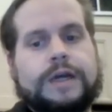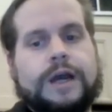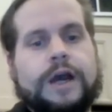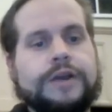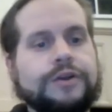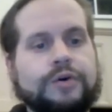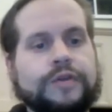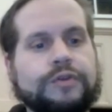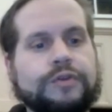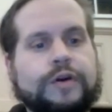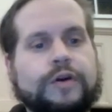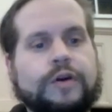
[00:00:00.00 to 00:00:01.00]
I know
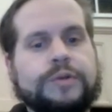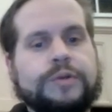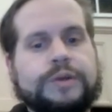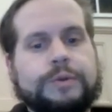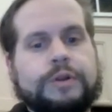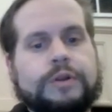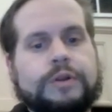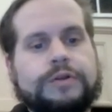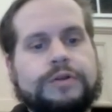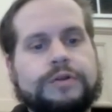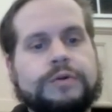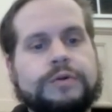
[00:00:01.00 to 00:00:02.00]
that there are people
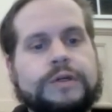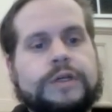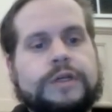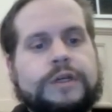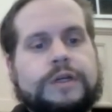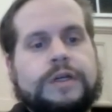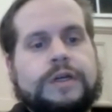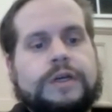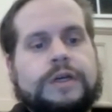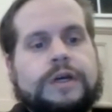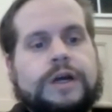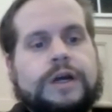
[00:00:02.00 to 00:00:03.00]
who
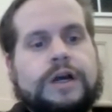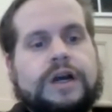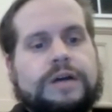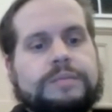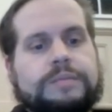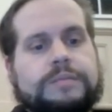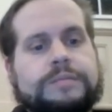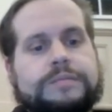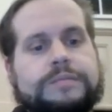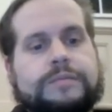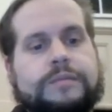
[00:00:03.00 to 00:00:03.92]
are